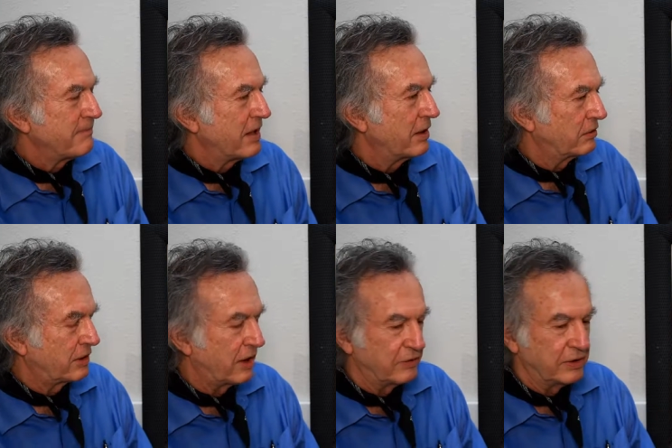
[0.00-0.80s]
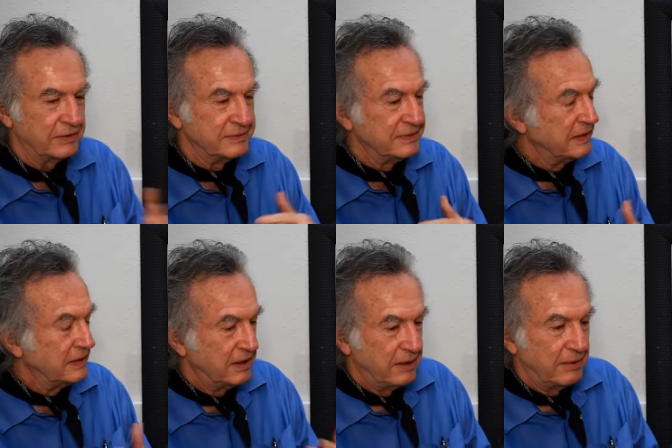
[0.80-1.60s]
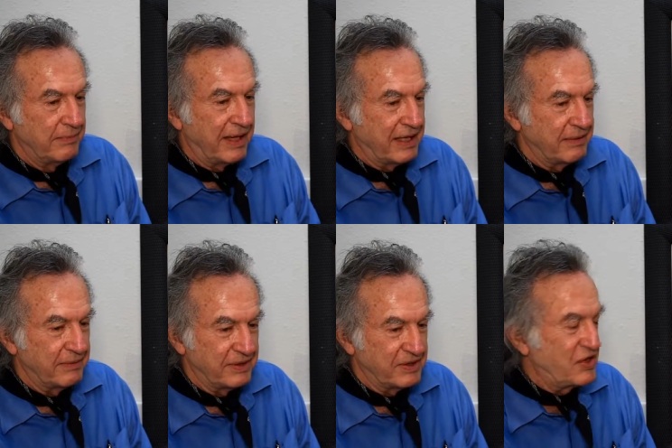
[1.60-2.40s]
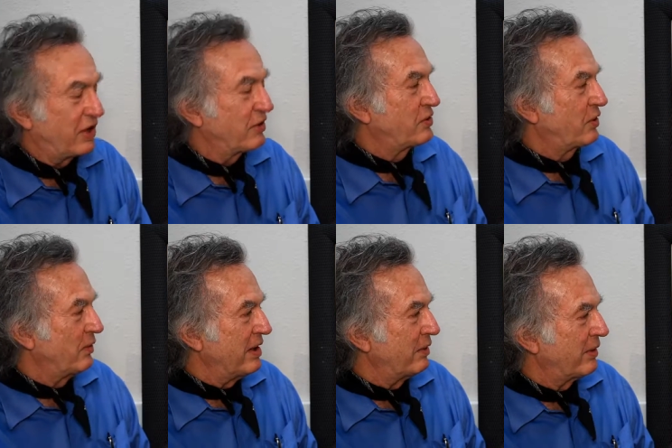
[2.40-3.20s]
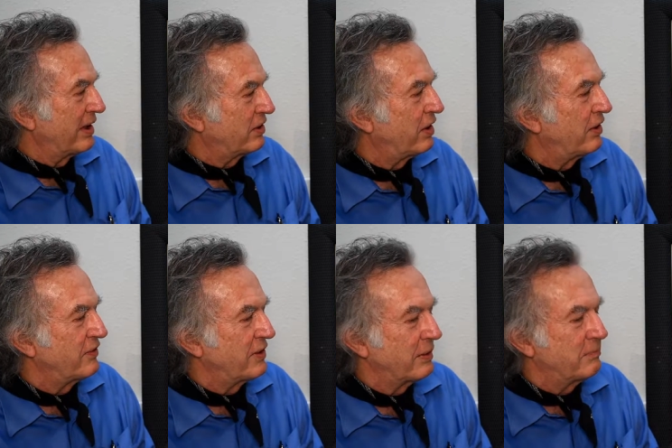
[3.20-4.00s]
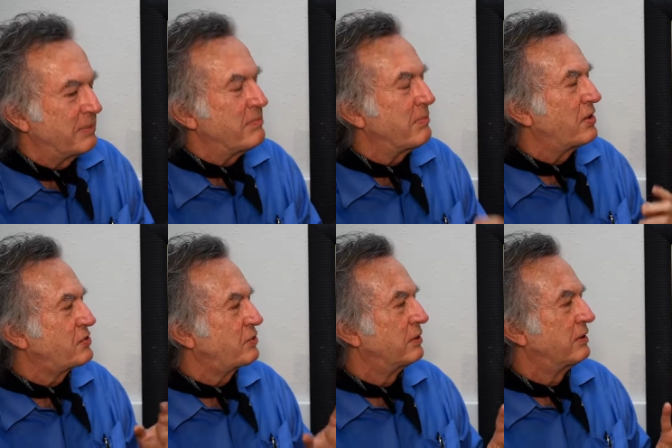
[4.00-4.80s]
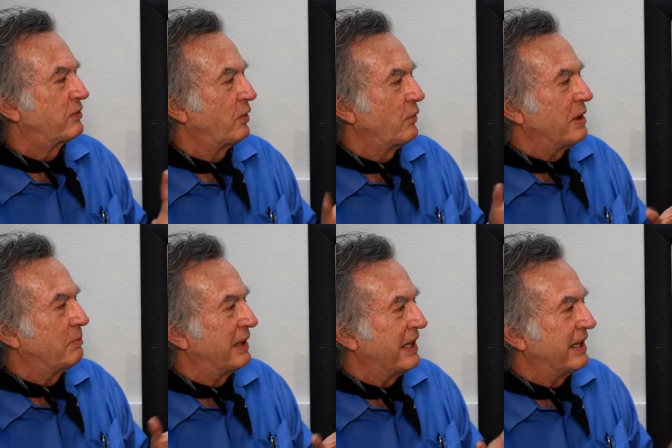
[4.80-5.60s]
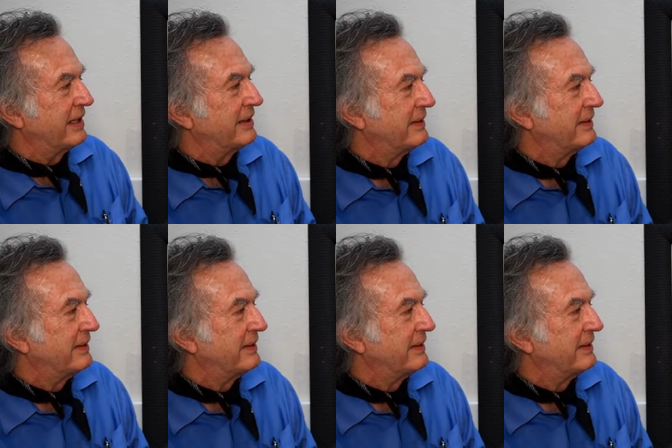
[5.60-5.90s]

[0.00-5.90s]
It'll cover my checkered career, what I call the pinball school of career planning.